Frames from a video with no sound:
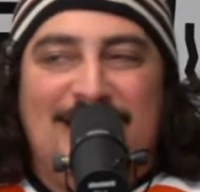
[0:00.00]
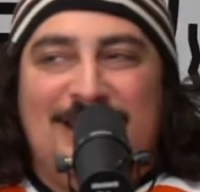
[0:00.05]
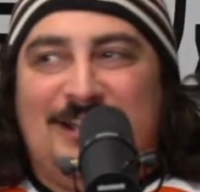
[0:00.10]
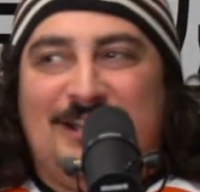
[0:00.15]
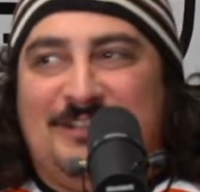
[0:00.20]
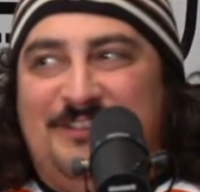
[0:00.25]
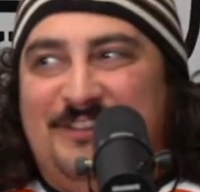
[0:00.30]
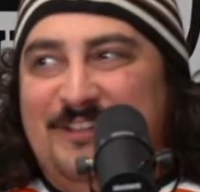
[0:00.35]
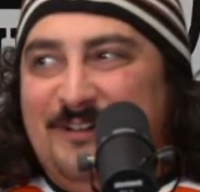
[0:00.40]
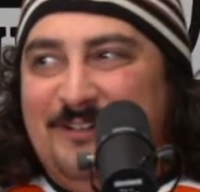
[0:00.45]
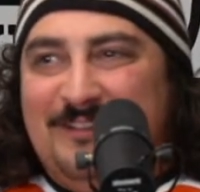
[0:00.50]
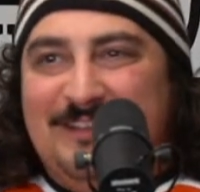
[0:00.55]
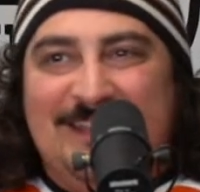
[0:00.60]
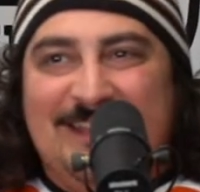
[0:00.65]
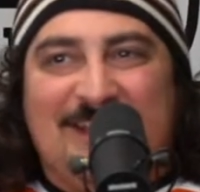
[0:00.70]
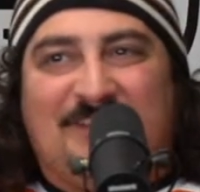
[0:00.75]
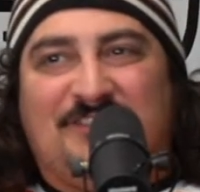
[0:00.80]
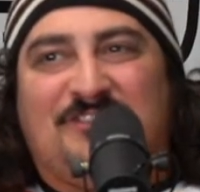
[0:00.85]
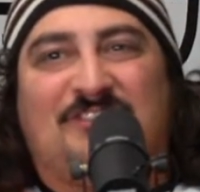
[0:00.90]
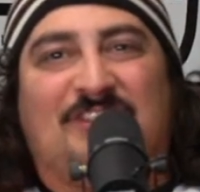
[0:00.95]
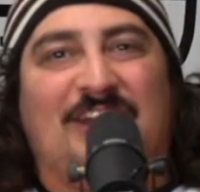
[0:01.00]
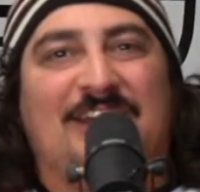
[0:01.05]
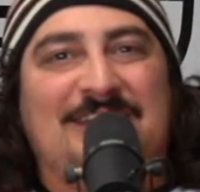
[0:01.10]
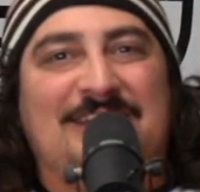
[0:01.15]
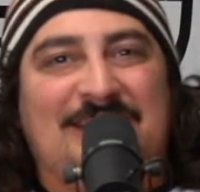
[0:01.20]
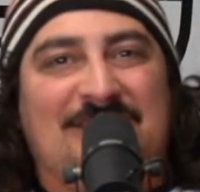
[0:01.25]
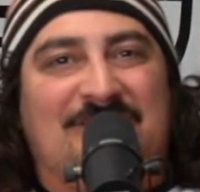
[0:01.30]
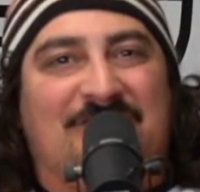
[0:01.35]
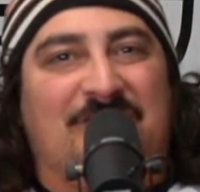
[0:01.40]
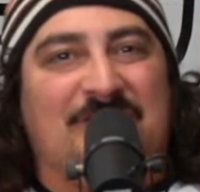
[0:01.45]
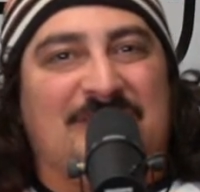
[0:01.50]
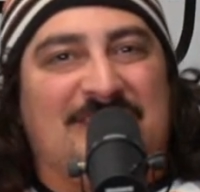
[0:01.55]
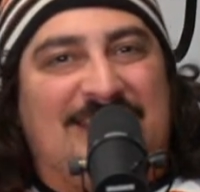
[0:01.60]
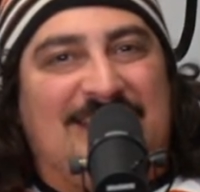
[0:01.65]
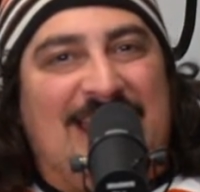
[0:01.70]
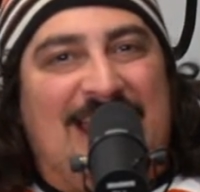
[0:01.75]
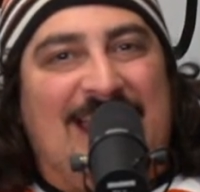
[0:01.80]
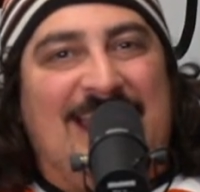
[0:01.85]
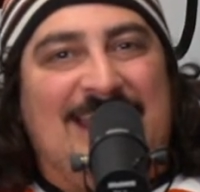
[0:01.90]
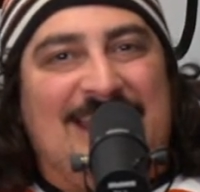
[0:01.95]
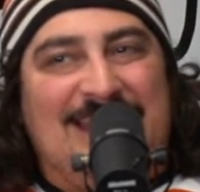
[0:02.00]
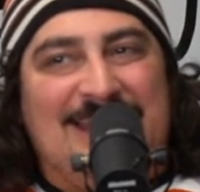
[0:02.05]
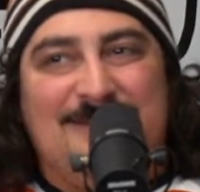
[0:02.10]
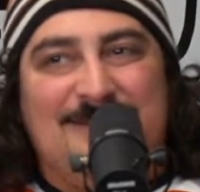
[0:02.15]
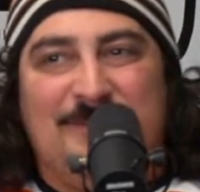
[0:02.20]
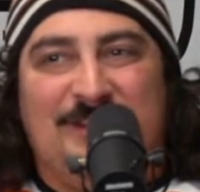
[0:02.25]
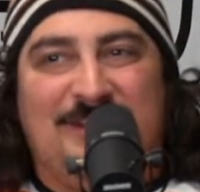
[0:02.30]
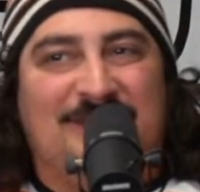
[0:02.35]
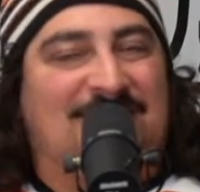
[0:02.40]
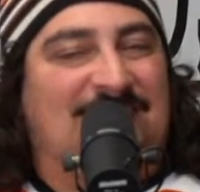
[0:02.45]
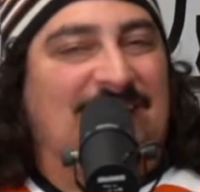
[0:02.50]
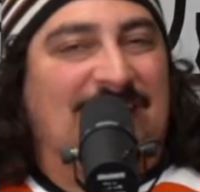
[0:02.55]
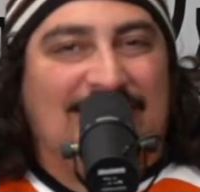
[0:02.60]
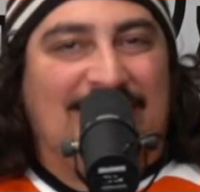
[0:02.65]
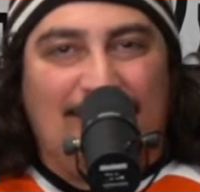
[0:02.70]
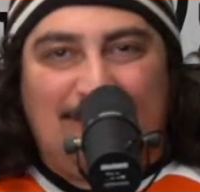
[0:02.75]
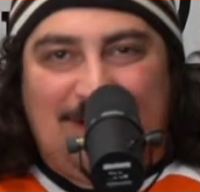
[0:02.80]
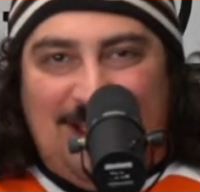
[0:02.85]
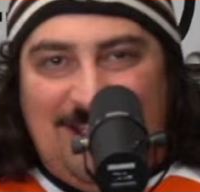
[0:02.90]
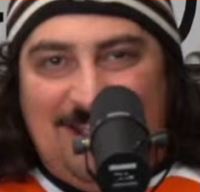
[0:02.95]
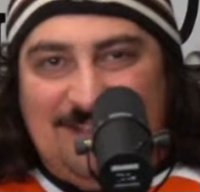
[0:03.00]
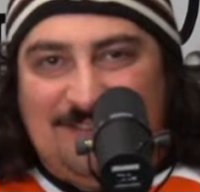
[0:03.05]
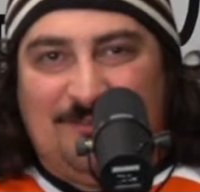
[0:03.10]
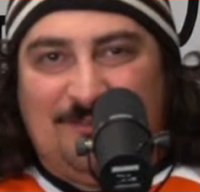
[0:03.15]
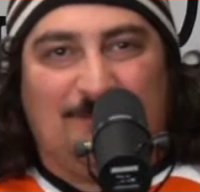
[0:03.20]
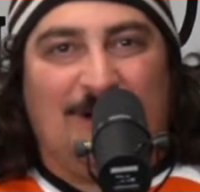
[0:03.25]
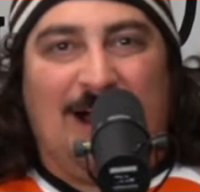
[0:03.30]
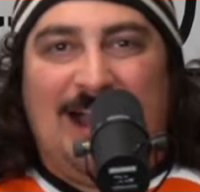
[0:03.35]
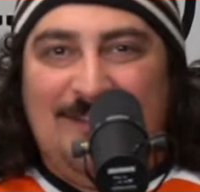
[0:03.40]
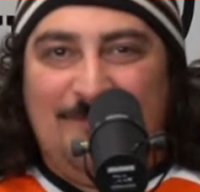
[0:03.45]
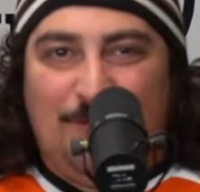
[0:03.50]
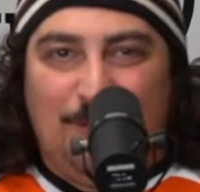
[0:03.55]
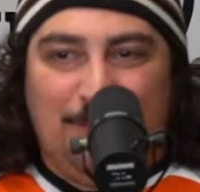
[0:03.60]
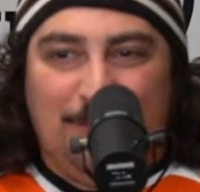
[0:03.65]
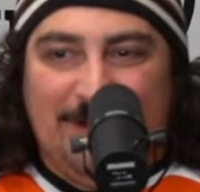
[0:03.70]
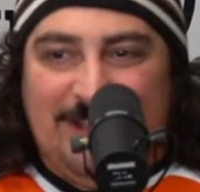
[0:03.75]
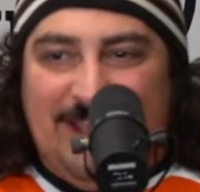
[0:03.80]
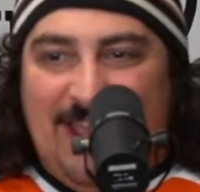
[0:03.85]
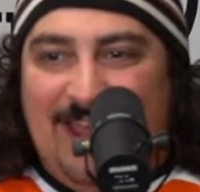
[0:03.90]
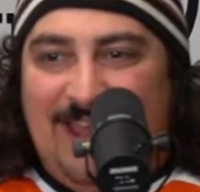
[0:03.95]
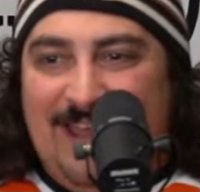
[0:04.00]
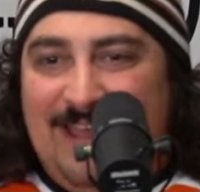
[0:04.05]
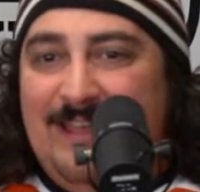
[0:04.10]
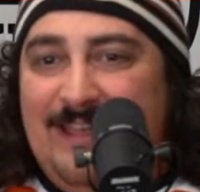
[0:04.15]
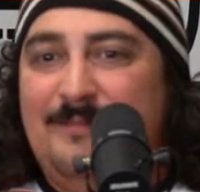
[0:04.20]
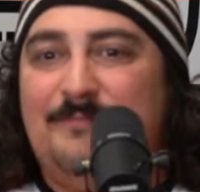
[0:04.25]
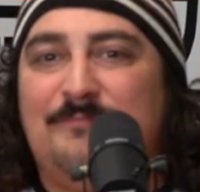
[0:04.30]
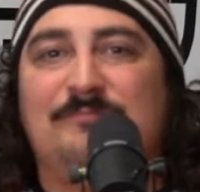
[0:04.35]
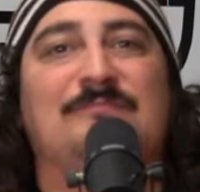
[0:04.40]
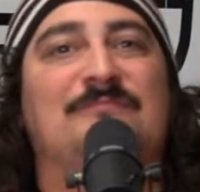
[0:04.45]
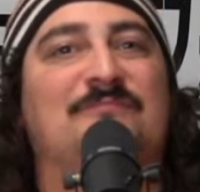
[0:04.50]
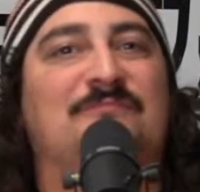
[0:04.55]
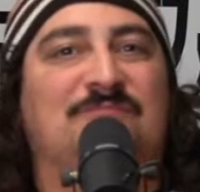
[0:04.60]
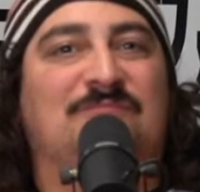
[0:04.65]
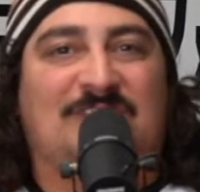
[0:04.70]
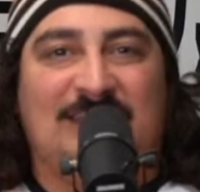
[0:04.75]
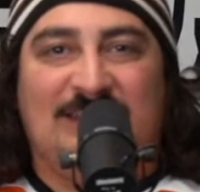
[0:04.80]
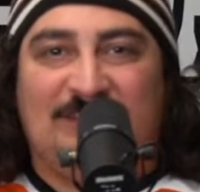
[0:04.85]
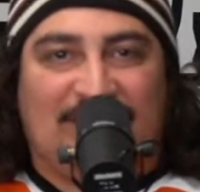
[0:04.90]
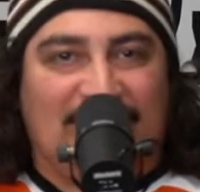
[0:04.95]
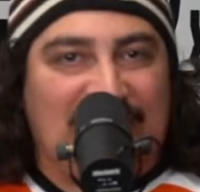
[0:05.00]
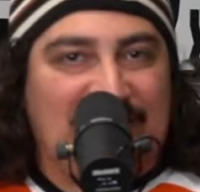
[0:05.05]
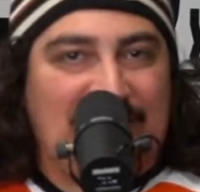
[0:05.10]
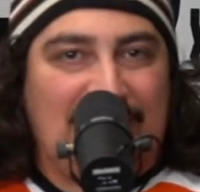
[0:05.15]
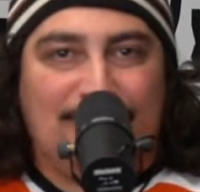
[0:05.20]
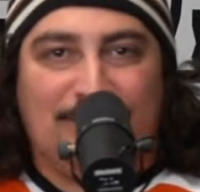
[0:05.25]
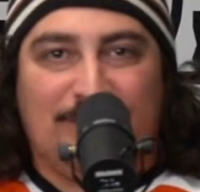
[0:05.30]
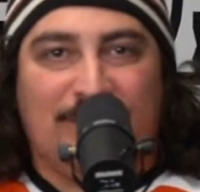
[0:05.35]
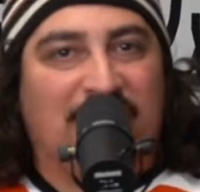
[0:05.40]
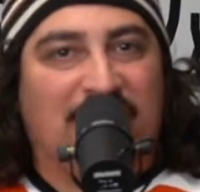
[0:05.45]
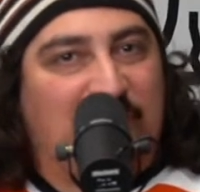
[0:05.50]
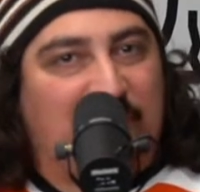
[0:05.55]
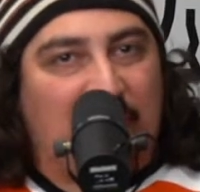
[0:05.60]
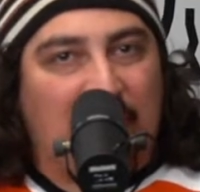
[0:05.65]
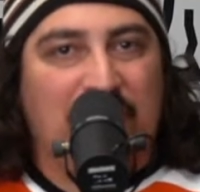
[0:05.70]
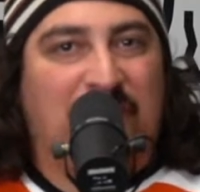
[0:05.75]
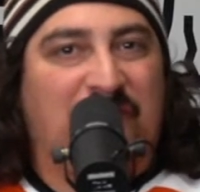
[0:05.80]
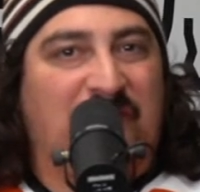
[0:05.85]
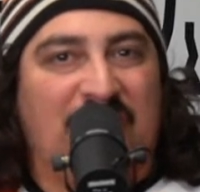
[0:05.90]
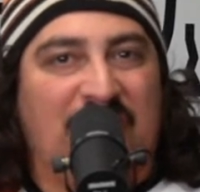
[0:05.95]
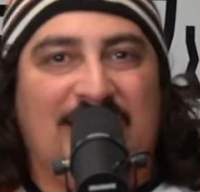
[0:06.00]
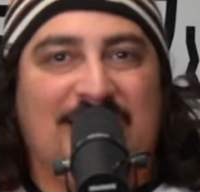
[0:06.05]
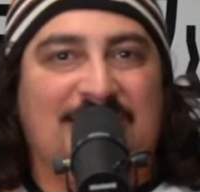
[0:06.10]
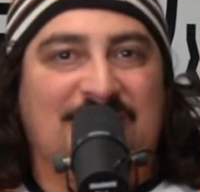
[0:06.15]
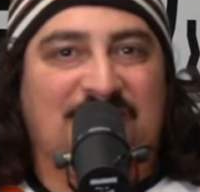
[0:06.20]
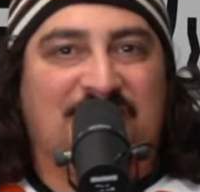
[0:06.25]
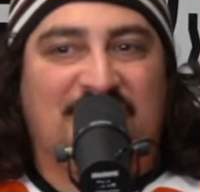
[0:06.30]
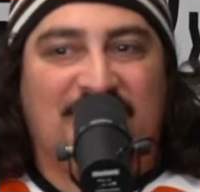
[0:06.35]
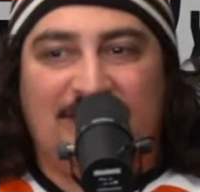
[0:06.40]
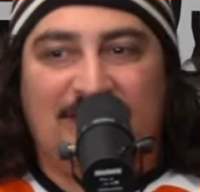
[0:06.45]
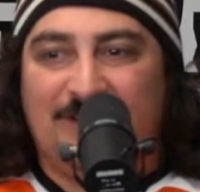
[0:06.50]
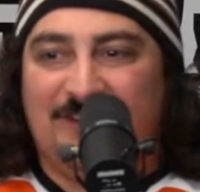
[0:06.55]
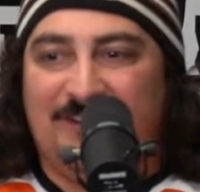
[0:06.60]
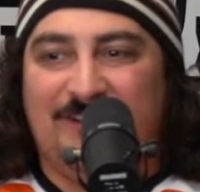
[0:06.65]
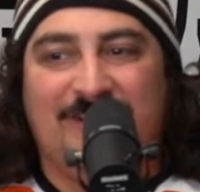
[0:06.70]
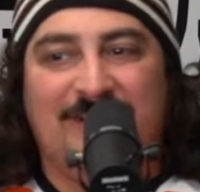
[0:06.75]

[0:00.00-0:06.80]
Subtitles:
clearly excited for the game, and it's like, okay, it's a rivalry game, decent number of both fans here.